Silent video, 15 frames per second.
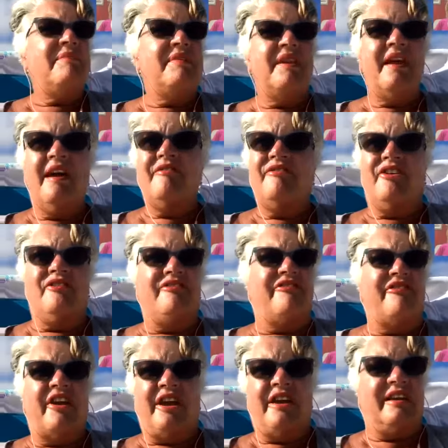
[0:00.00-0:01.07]
never
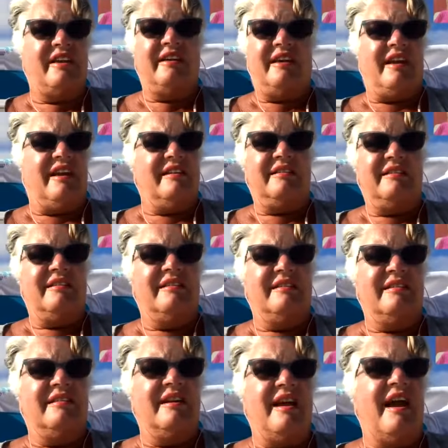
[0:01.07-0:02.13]
faking it.
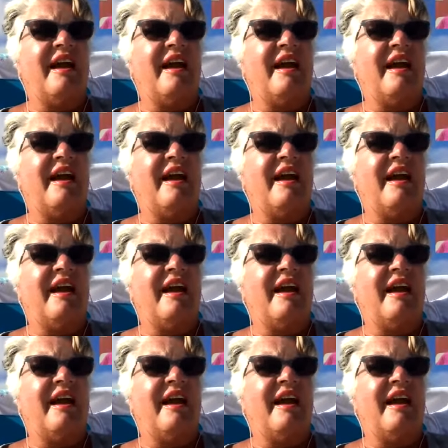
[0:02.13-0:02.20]
I